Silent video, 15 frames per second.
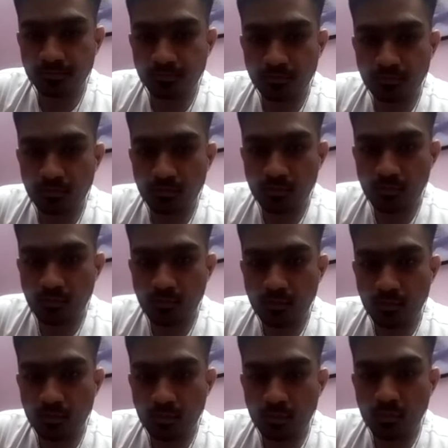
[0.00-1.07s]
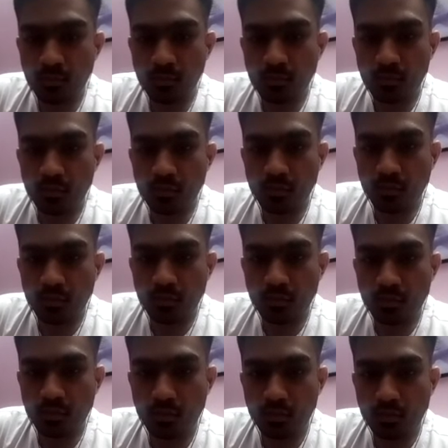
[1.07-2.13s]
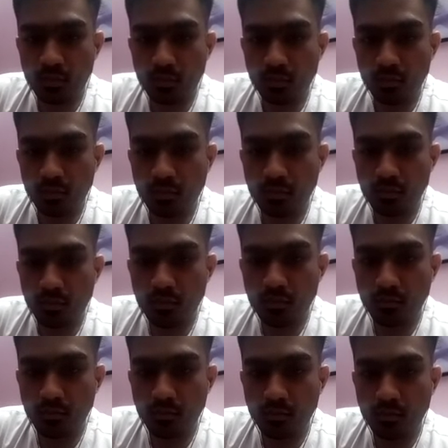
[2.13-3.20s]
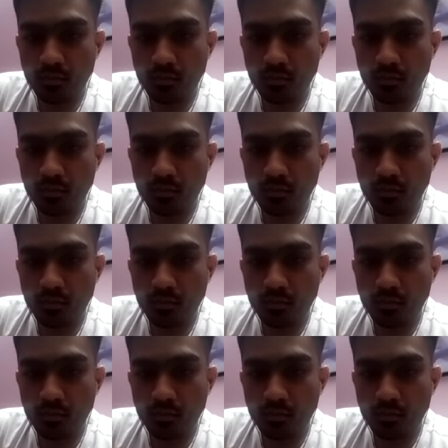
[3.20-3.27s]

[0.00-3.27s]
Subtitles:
(not speaking)